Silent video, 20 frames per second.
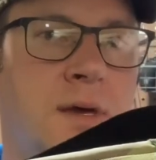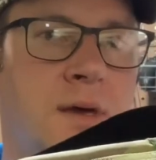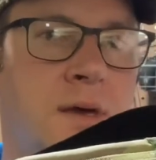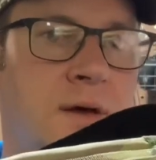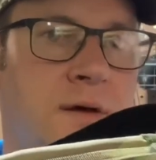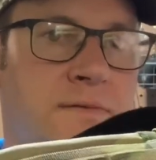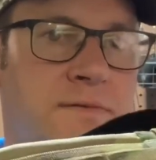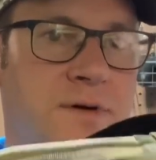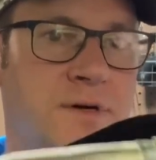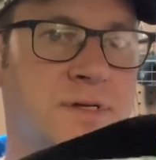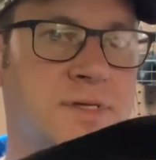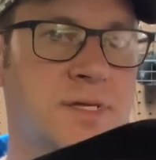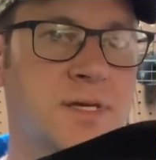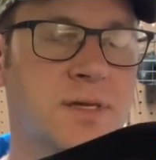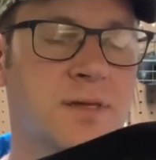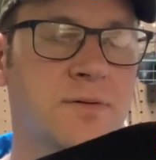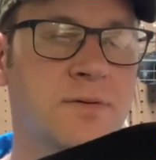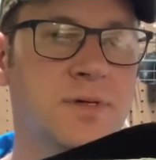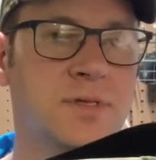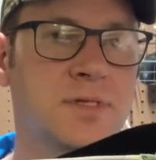thing
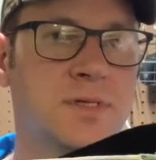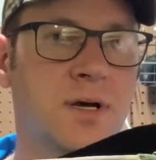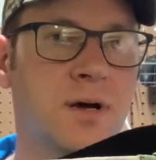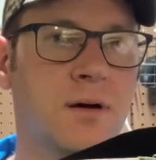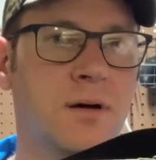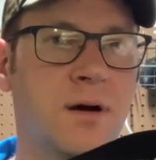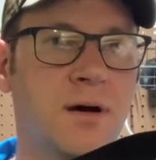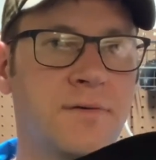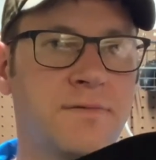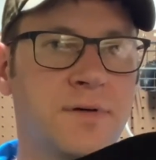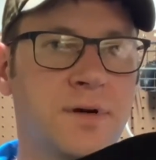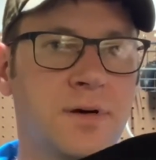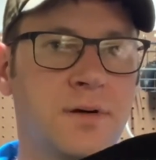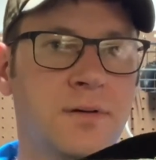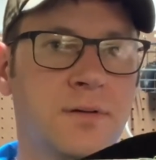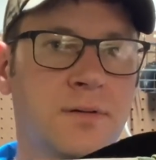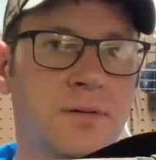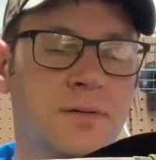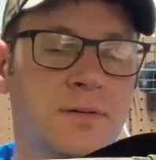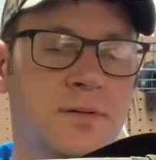that we saw offered
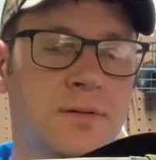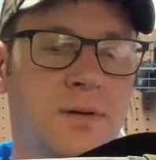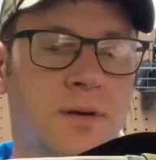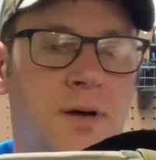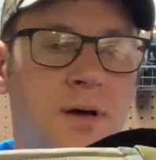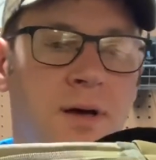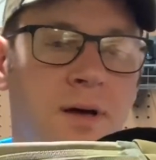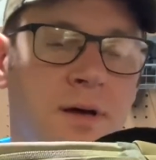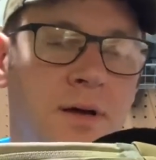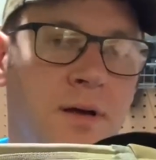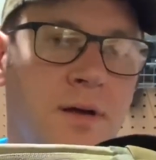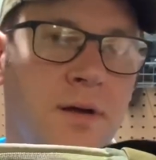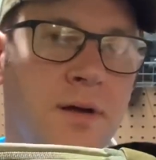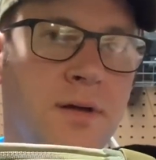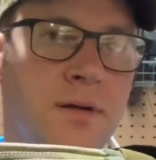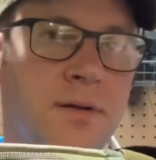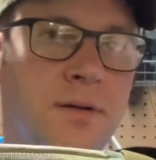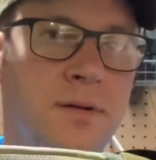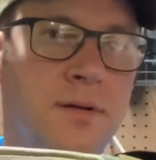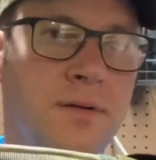
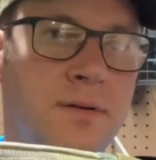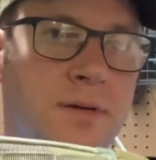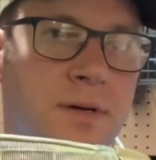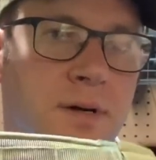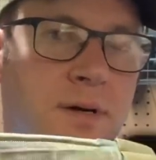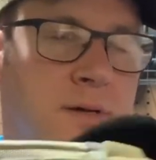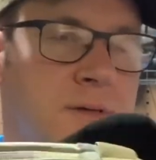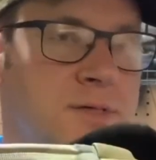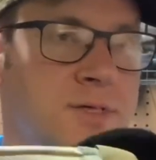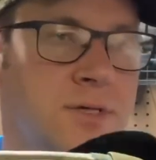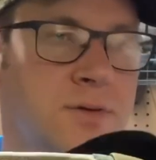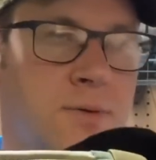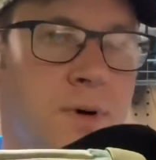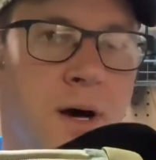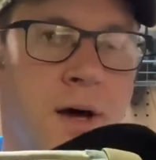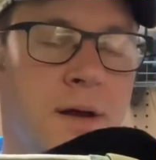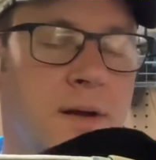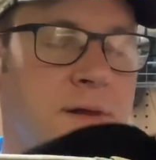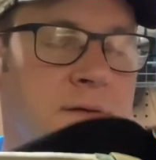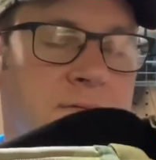during
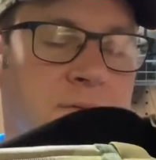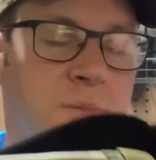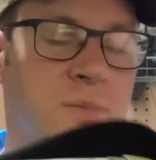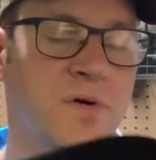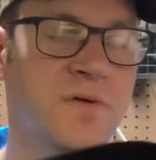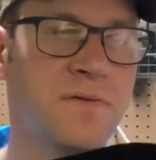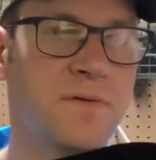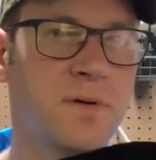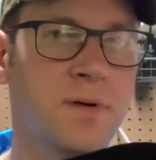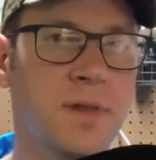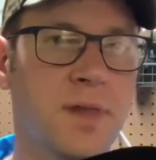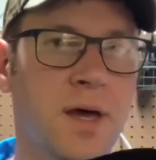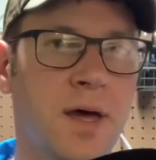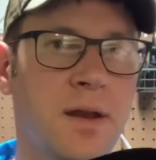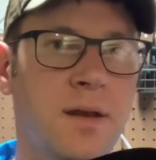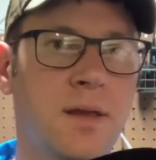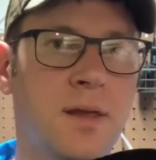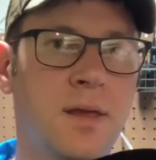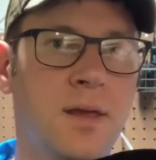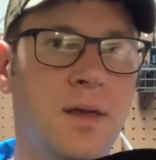GWAT, and even before that,
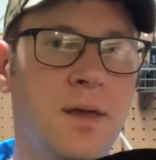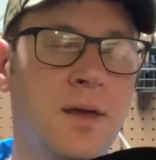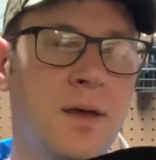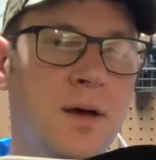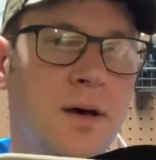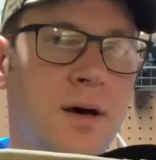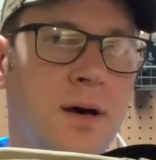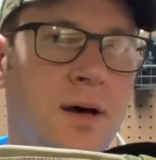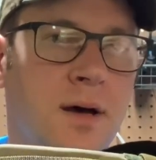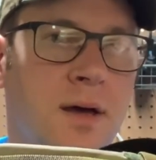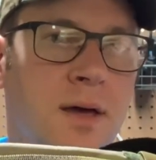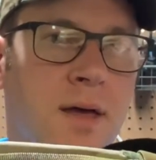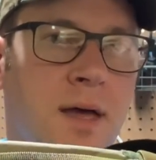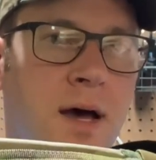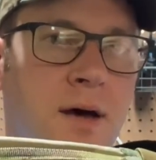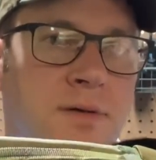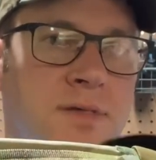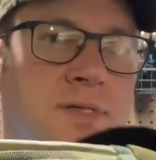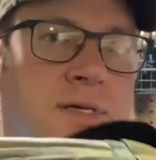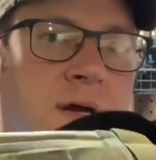
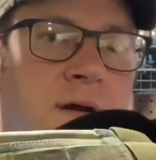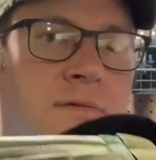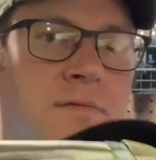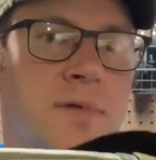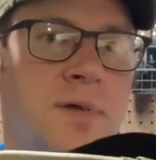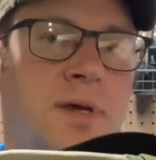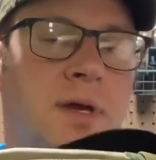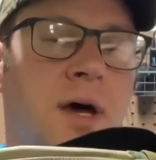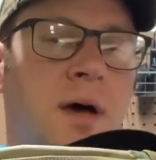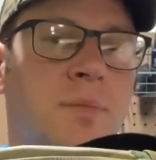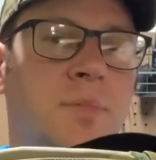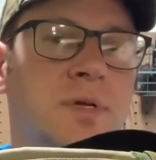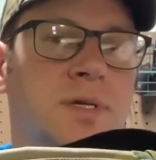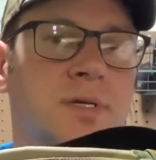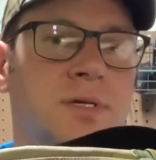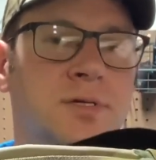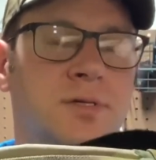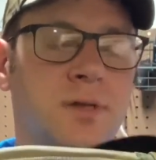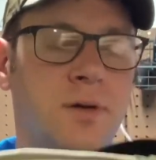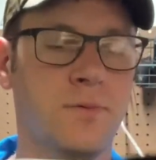outside of the
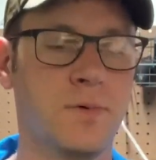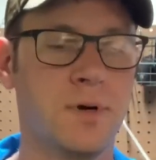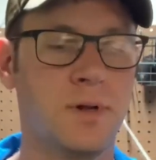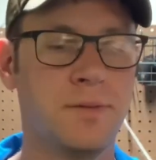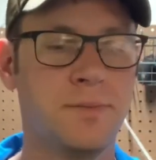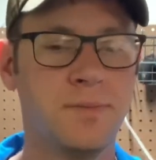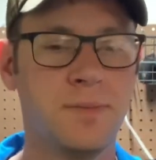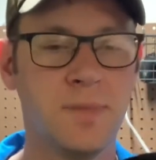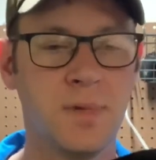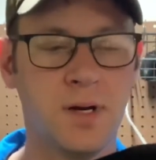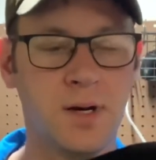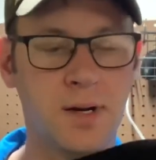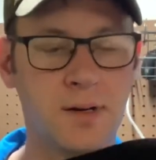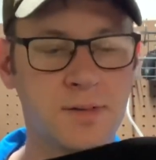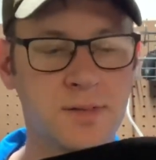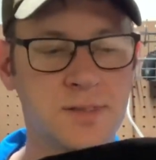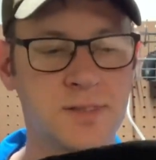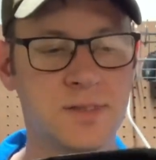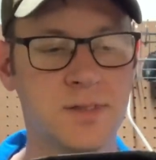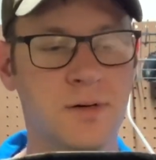competition world.
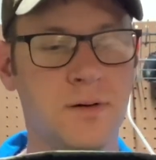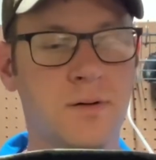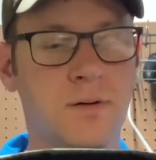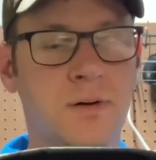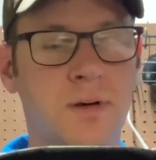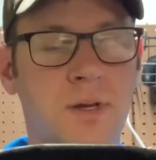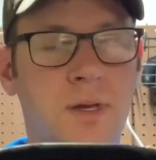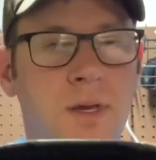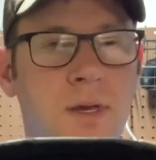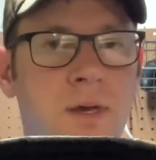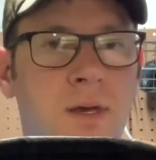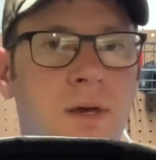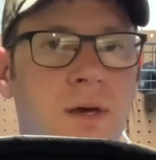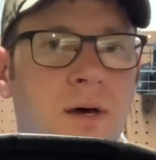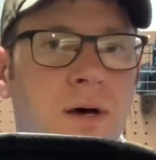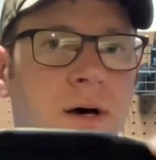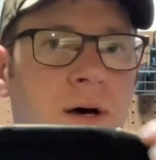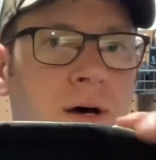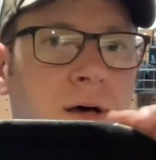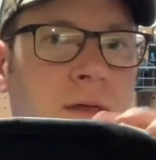Alright, so
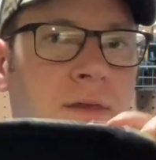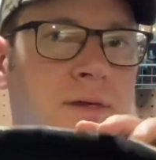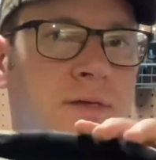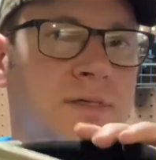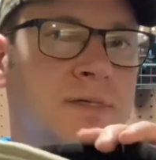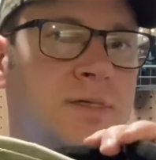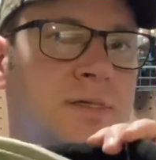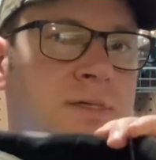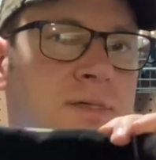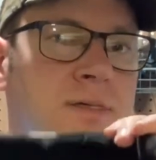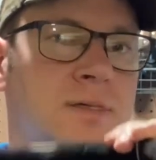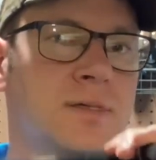this,